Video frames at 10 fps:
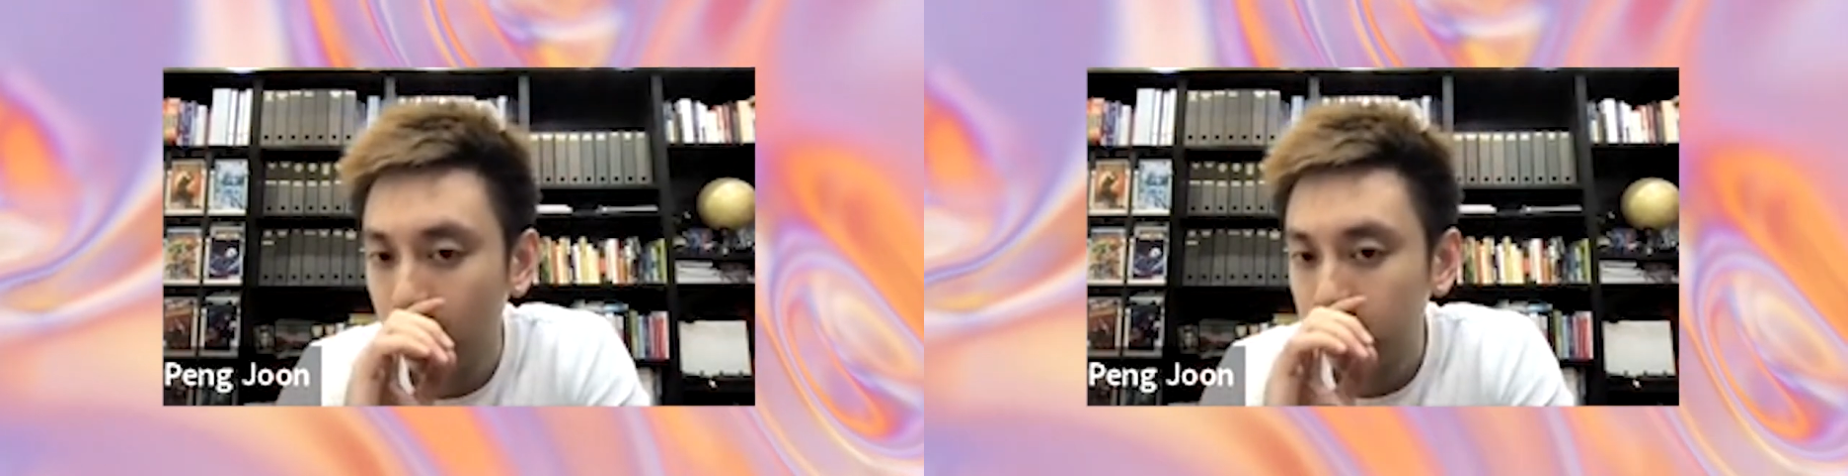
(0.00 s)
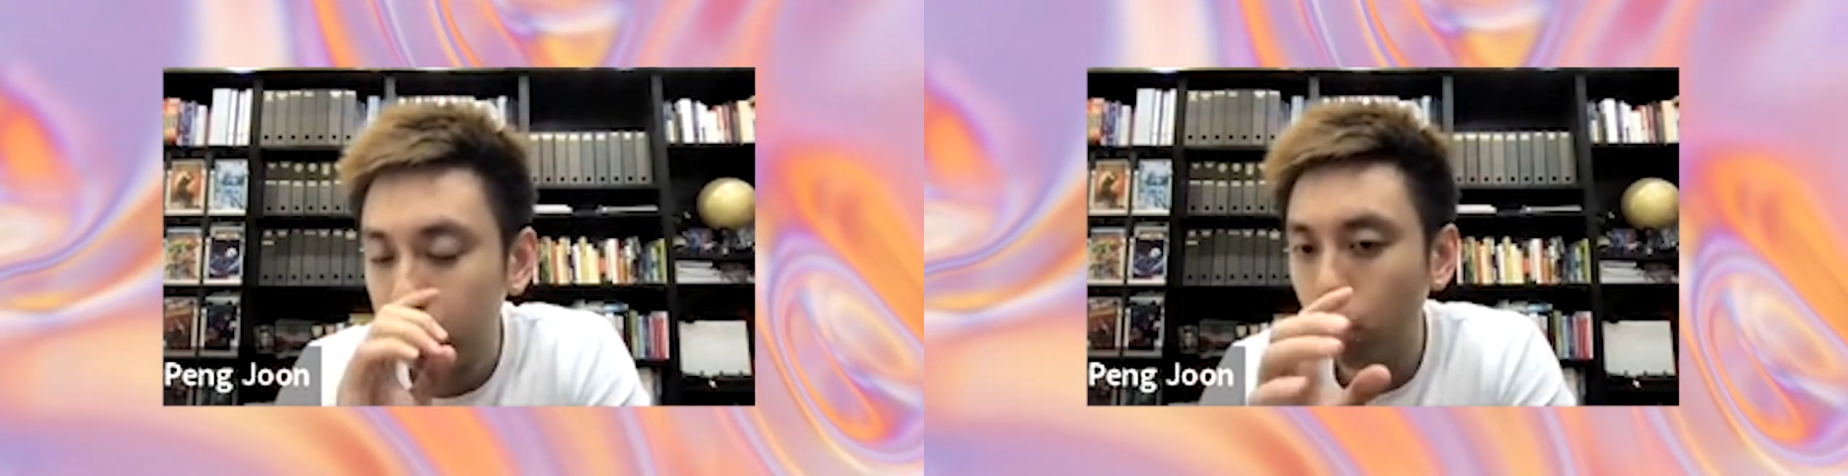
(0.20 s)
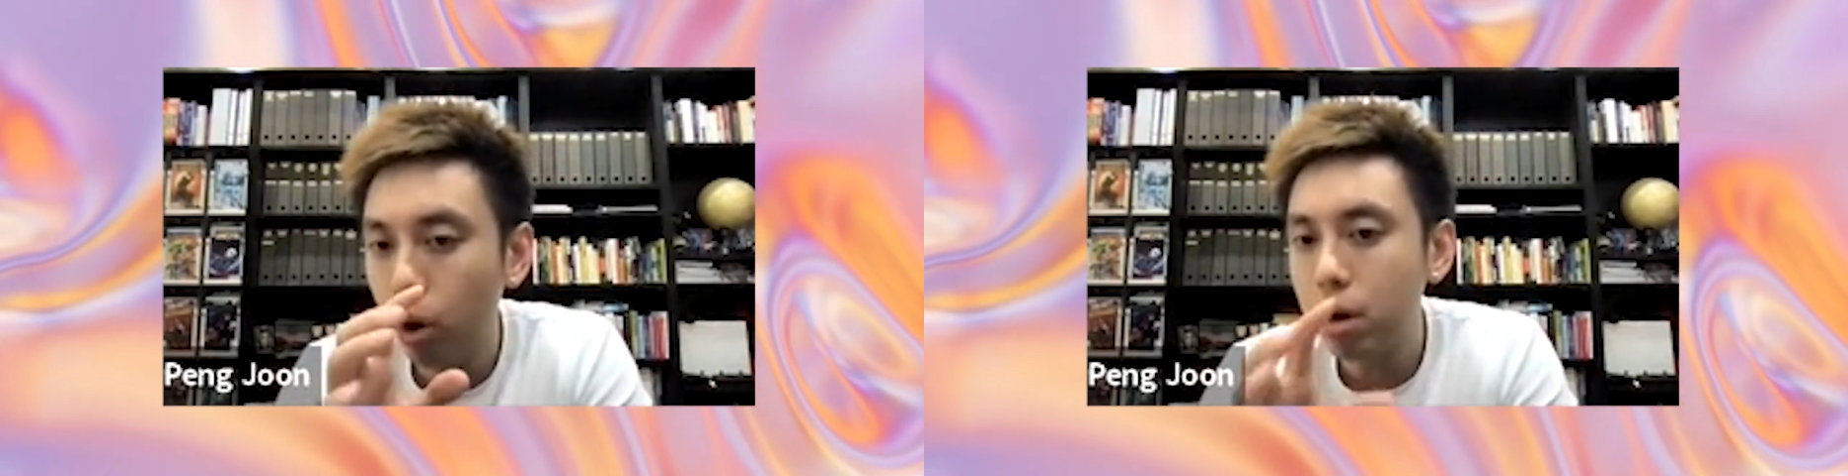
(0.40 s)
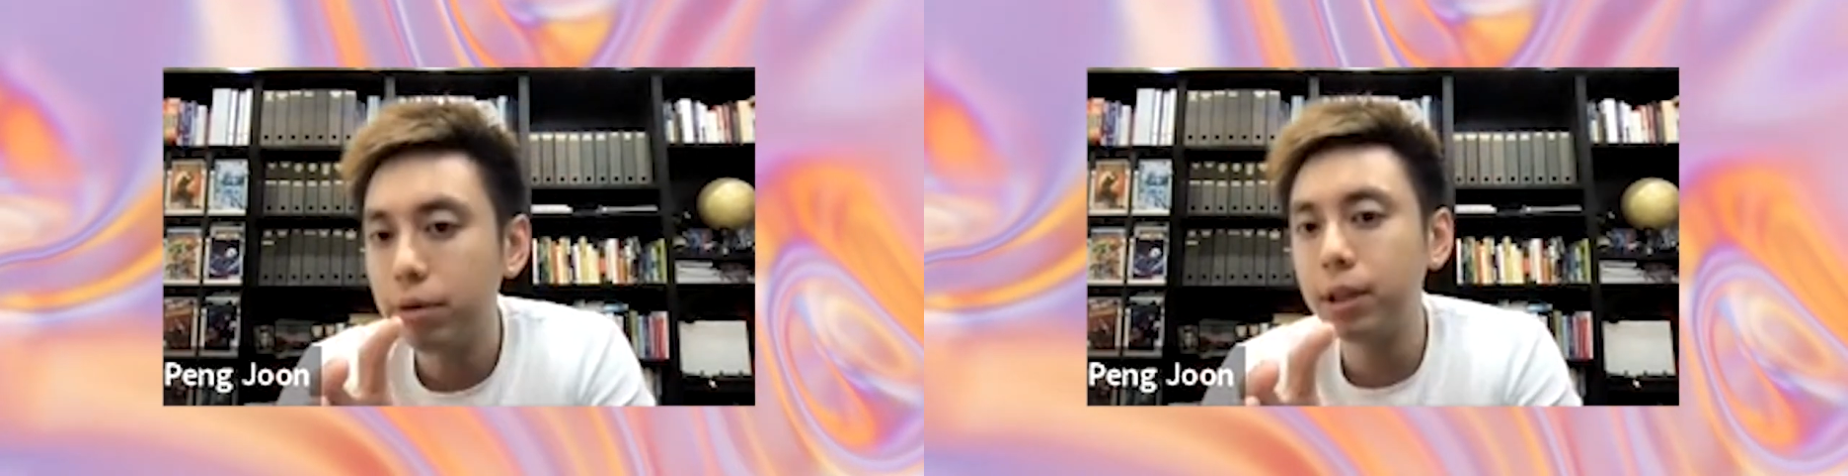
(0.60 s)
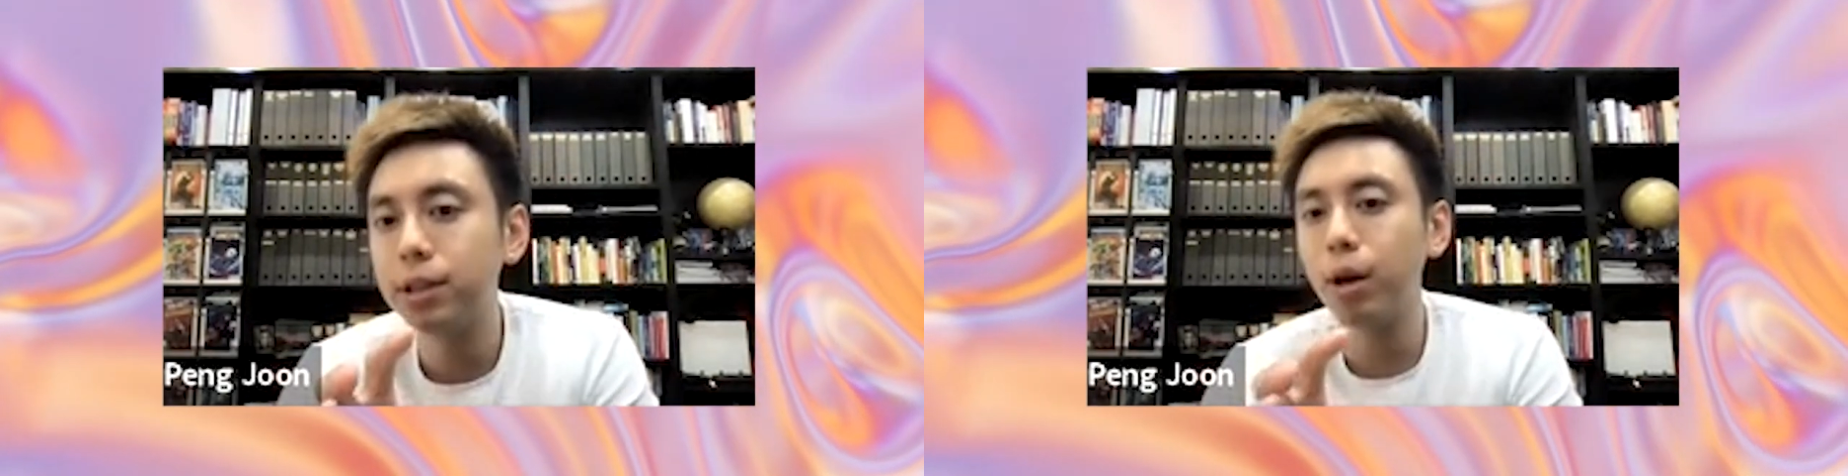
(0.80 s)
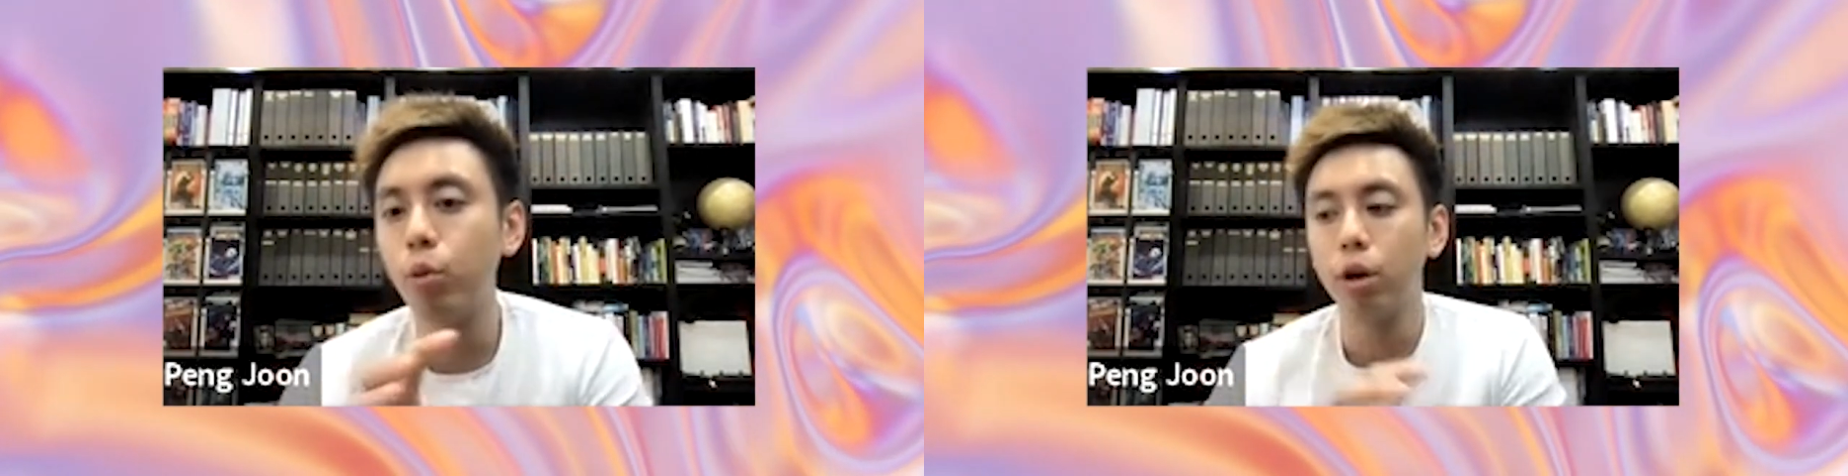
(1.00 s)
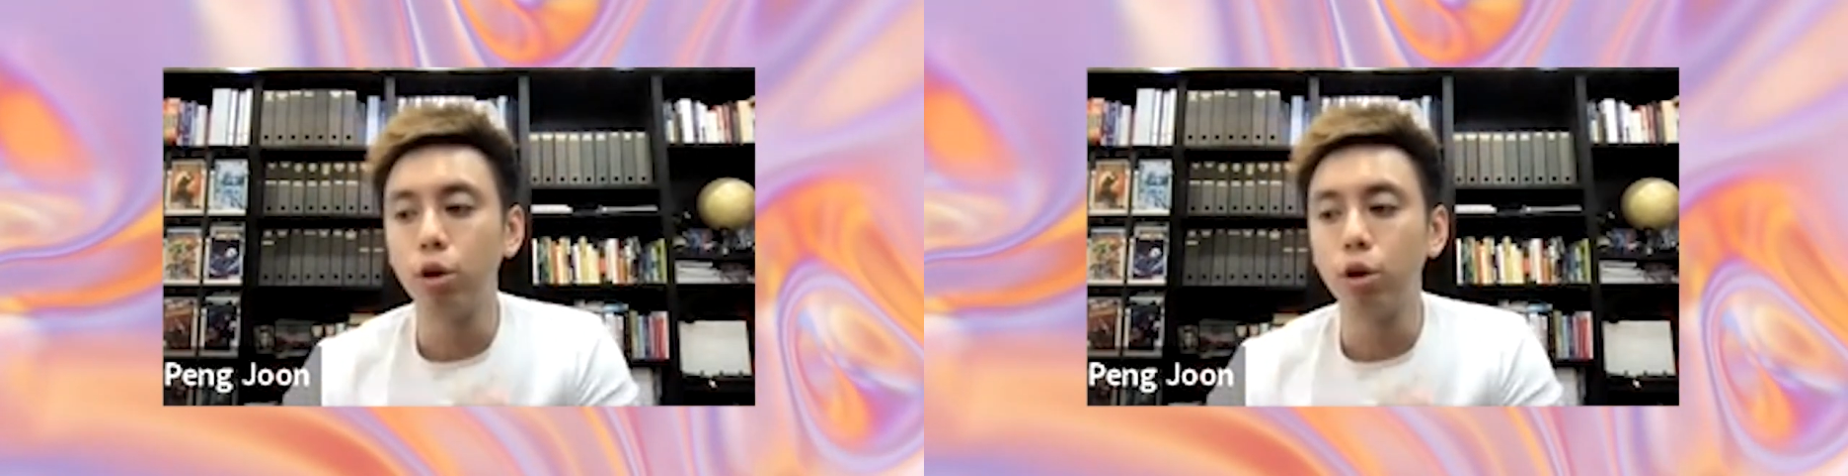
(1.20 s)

So one of the things that we are